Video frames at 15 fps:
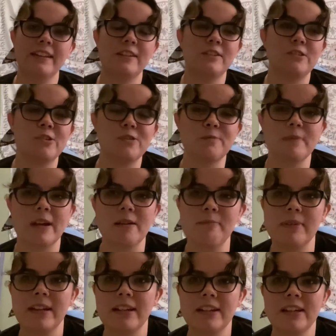is just my
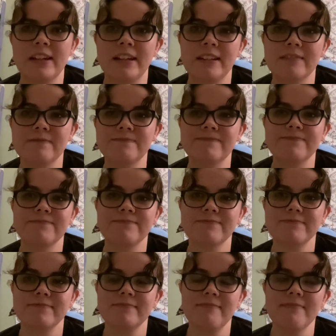opinion.
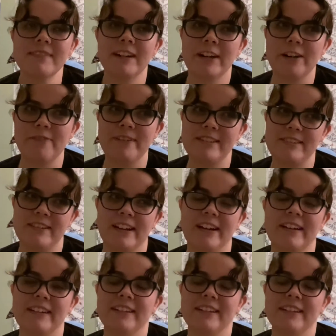It's not,